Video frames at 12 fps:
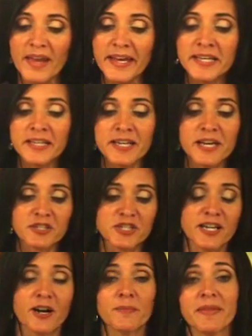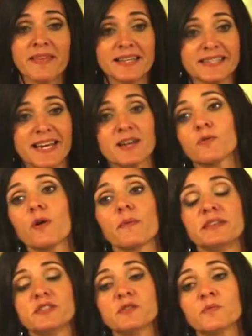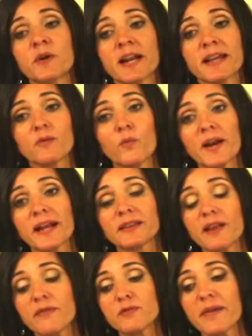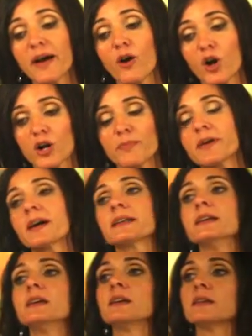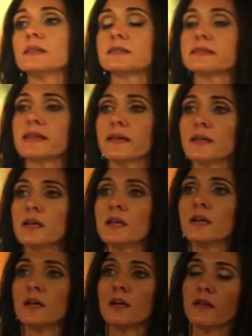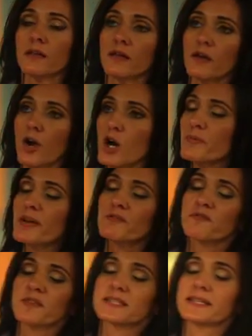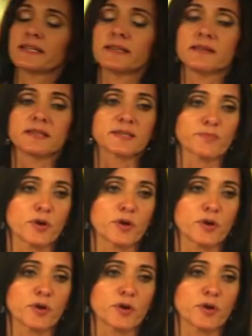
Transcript: in a nutshell, I mean, that's kind of what we do. And what I love about Arbonne is that Arbonne fits into this